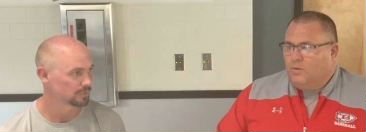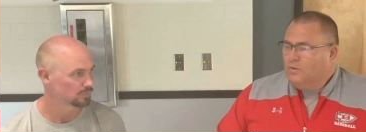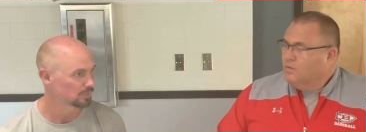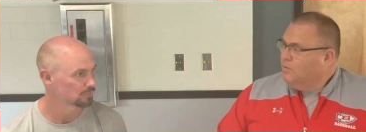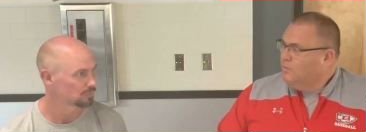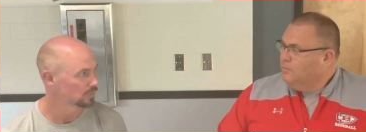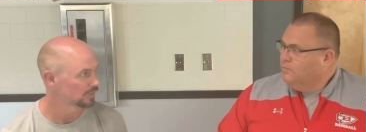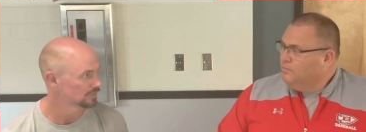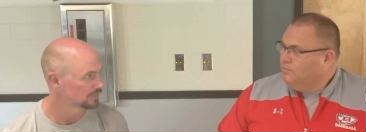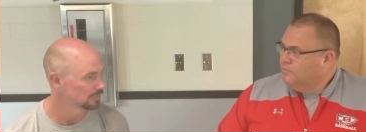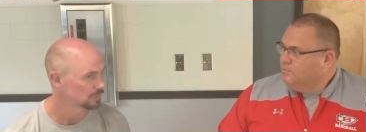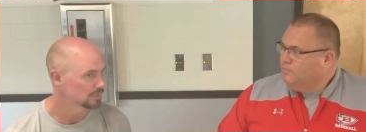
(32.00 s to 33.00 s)
Speaker 1: have won one.
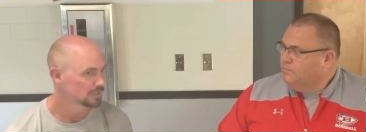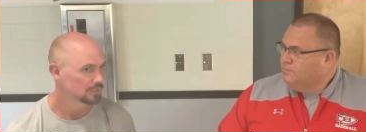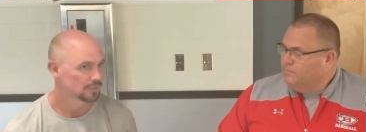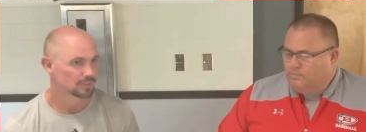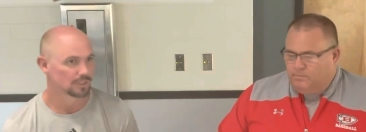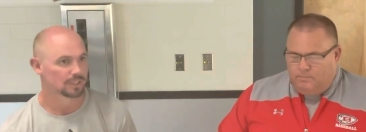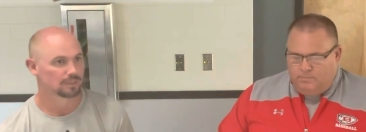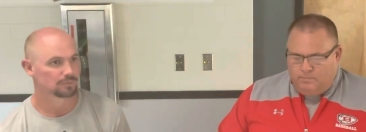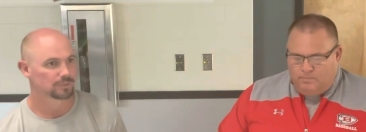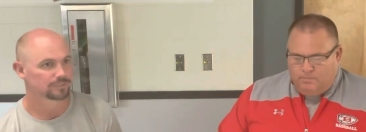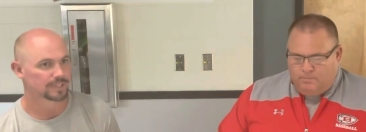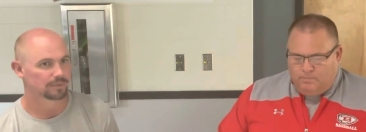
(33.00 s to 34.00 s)
So um,
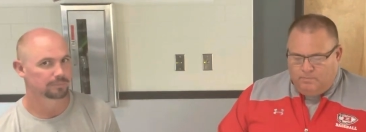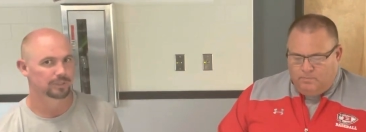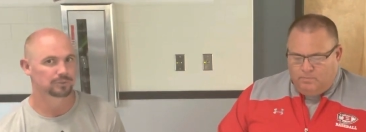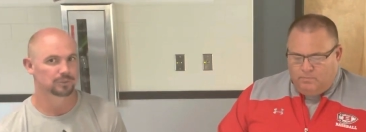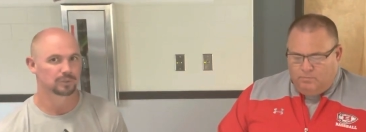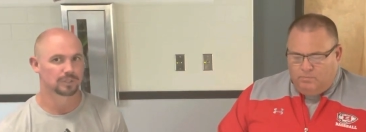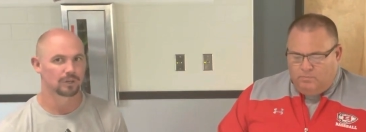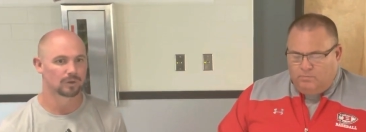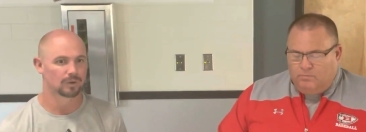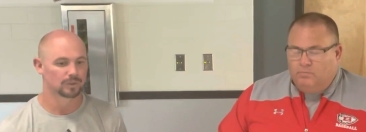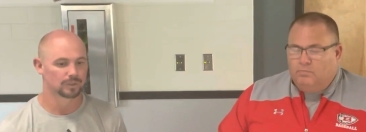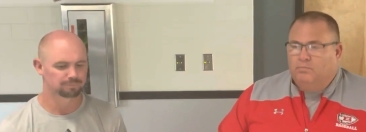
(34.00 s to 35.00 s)
we've kind of been through it
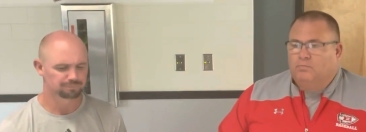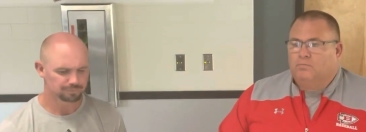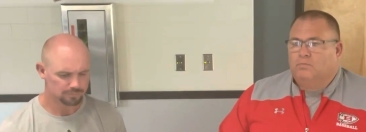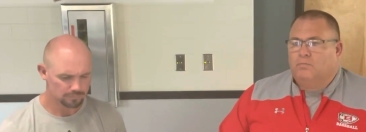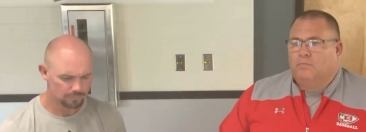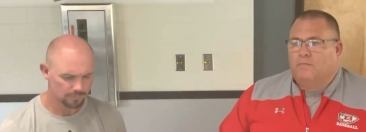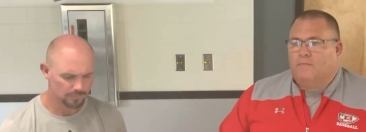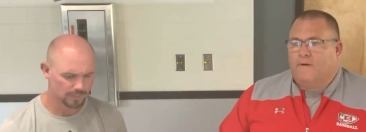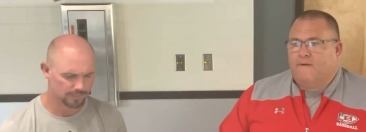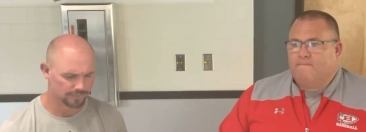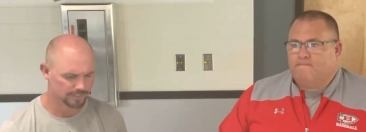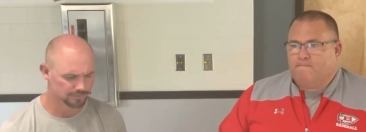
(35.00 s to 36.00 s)
all. And
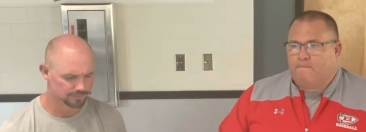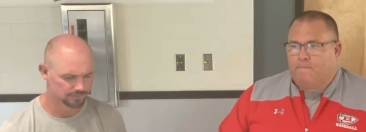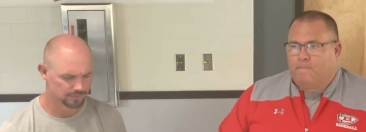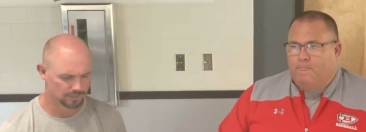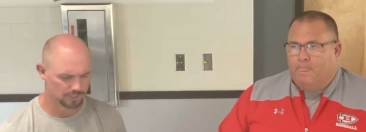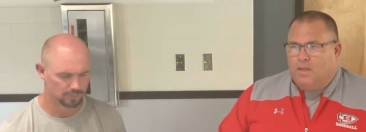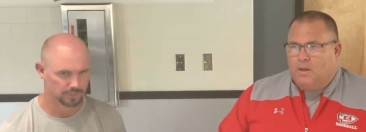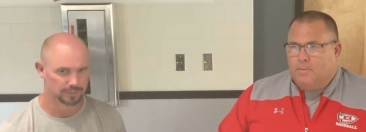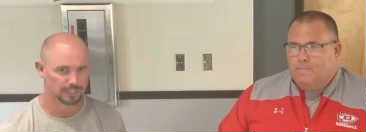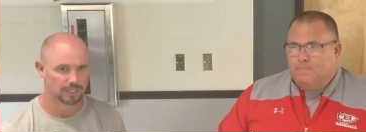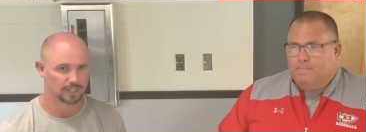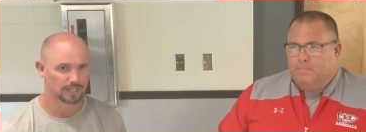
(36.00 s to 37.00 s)
I think it's, you know, it,
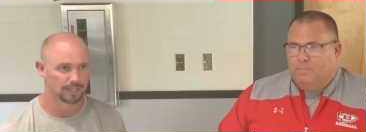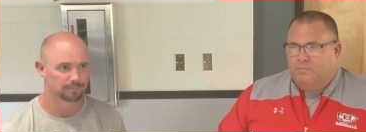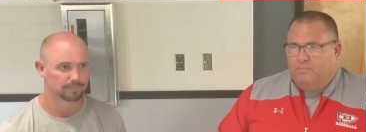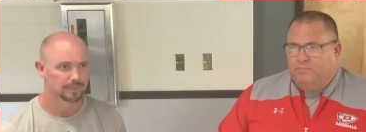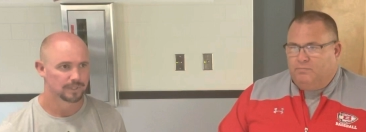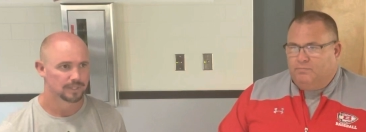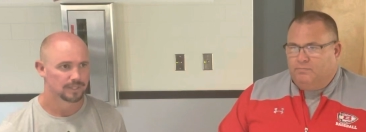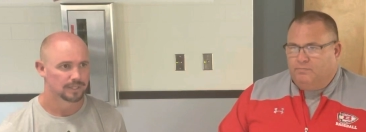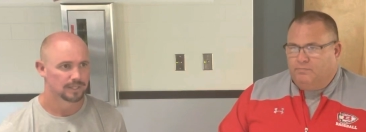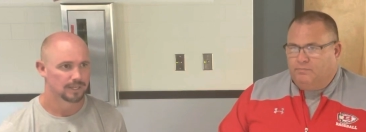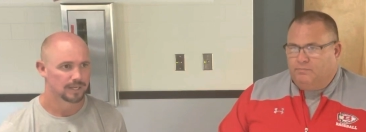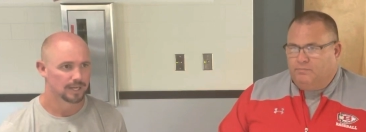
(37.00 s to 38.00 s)
I,
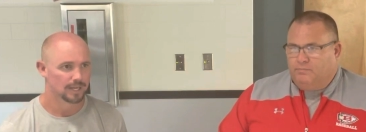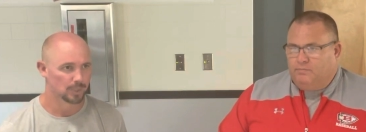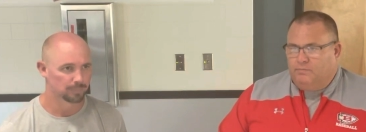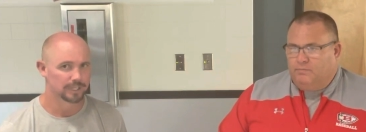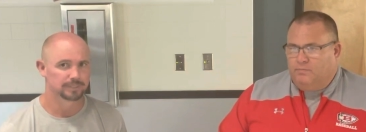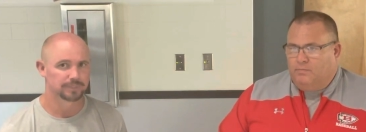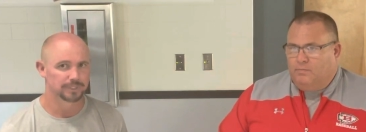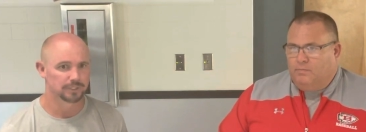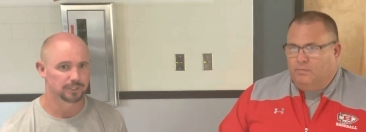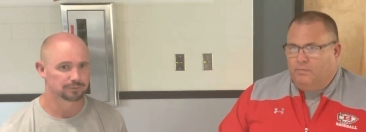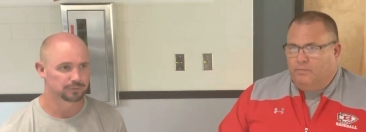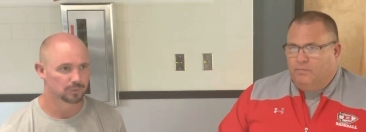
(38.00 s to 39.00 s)
I, hope that it's been
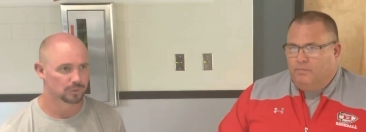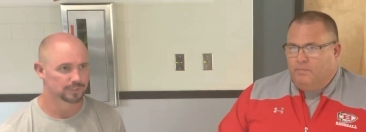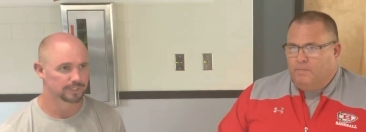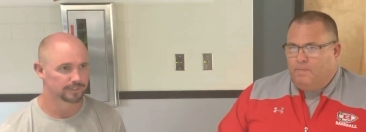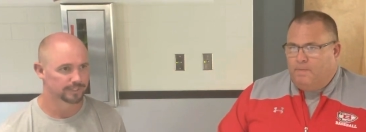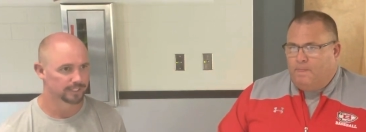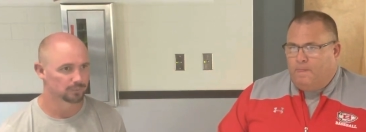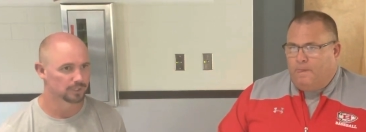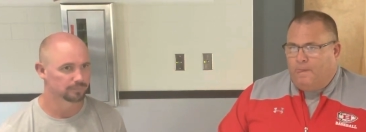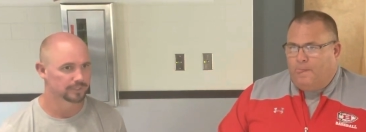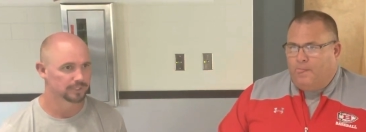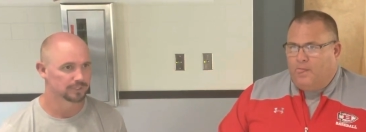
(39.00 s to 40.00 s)
good for us. I think it
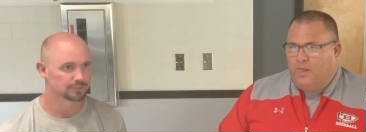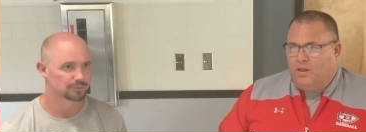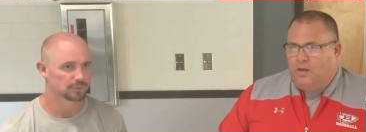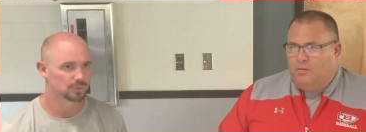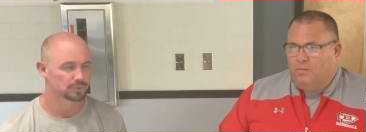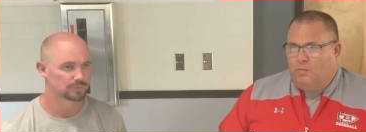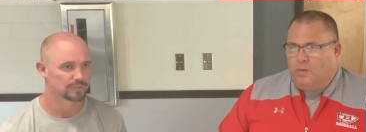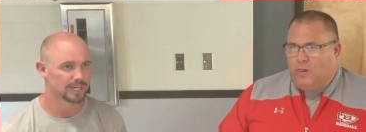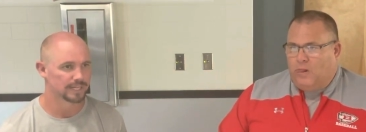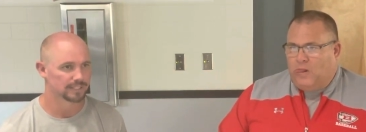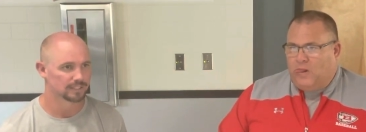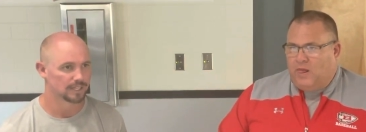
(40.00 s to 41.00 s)
will be good for us. We've
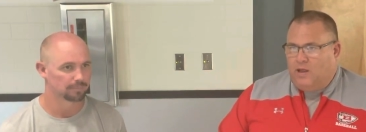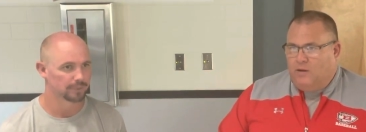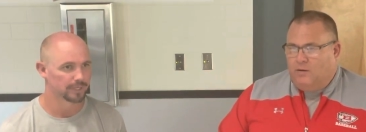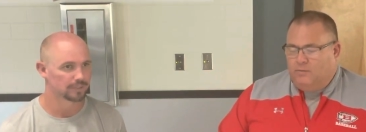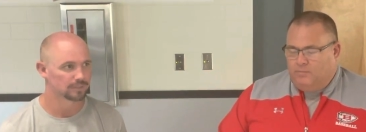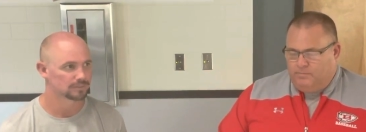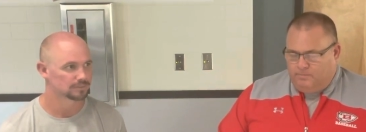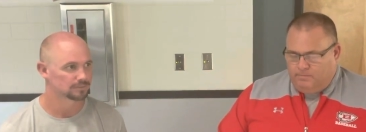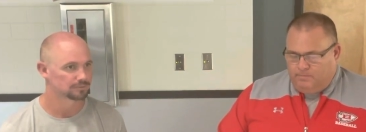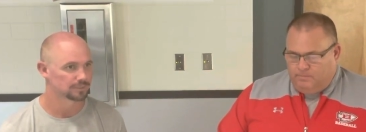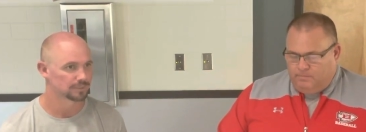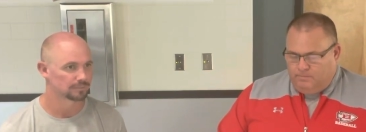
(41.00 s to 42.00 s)
got to get a lot better
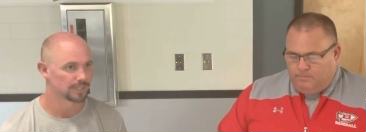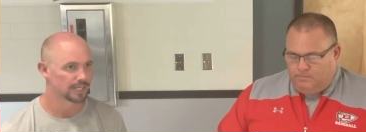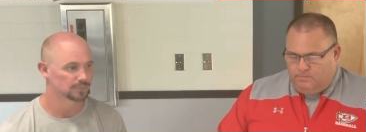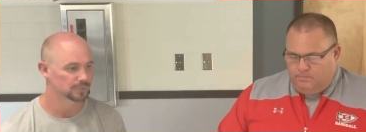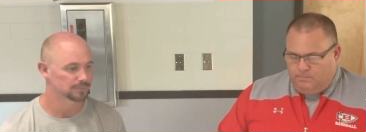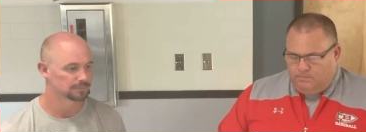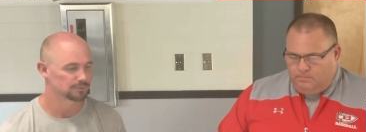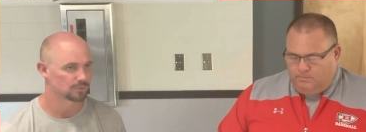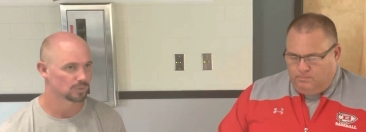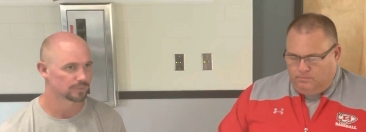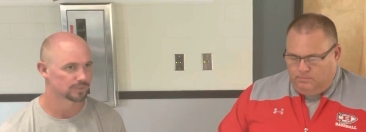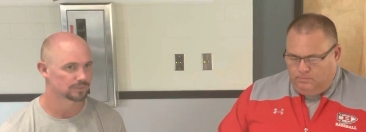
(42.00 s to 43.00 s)
from last week's
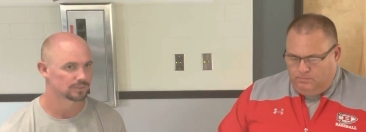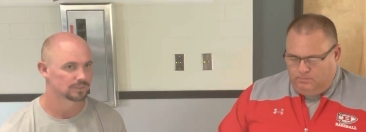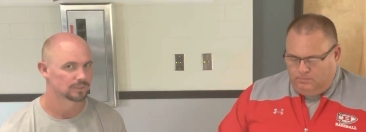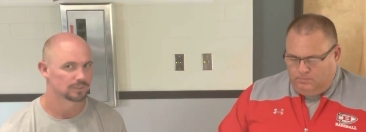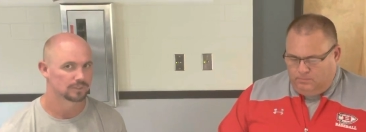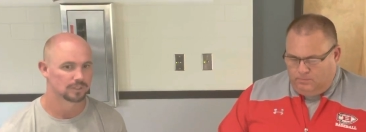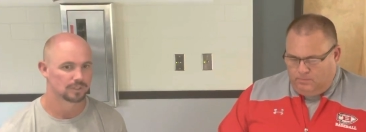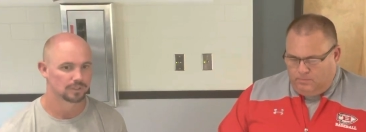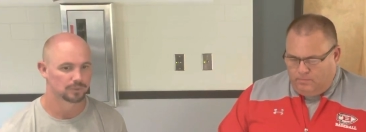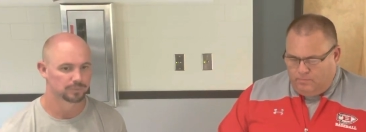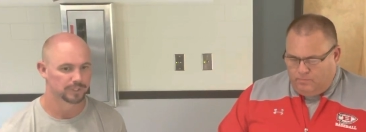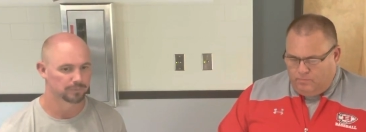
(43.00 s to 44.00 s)
performance. Uh,
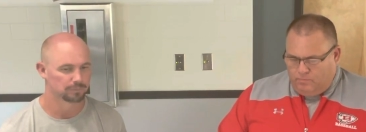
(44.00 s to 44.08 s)
I don't think we